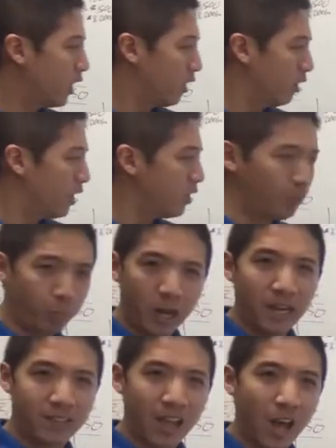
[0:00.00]
let's
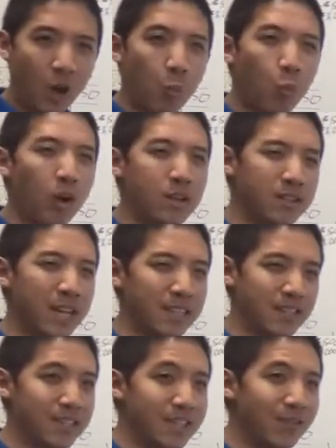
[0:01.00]
break down where does that
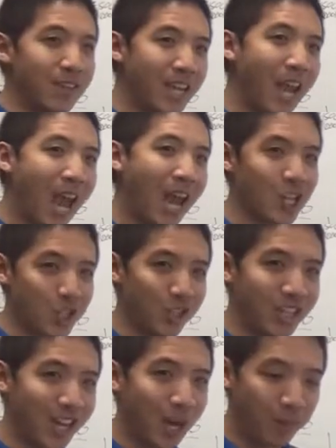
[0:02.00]
CV
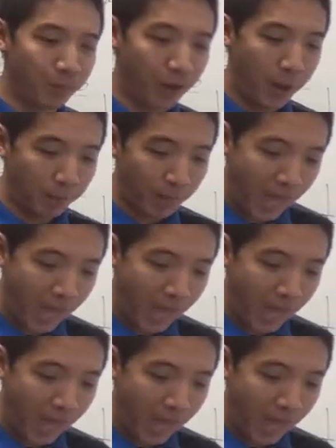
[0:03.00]
actually come from?